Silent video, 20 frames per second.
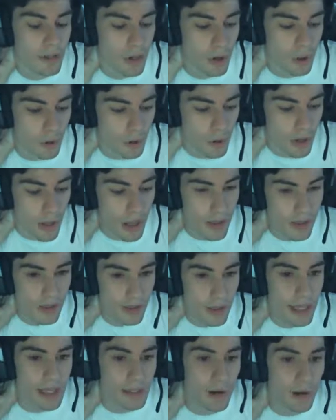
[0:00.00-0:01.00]
So
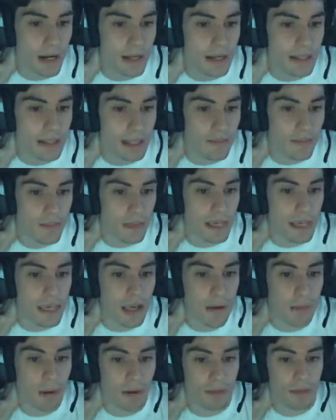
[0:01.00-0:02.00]
as Brandon said,
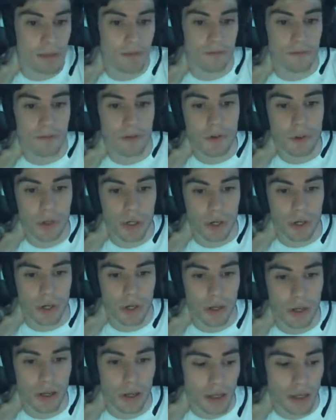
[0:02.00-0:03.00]
thinking about the
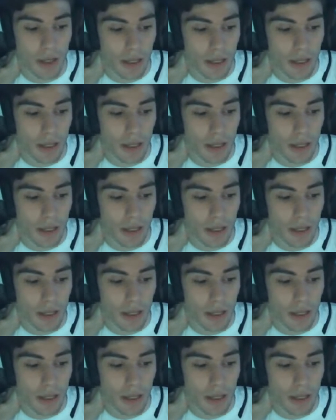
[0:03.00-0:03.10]
future,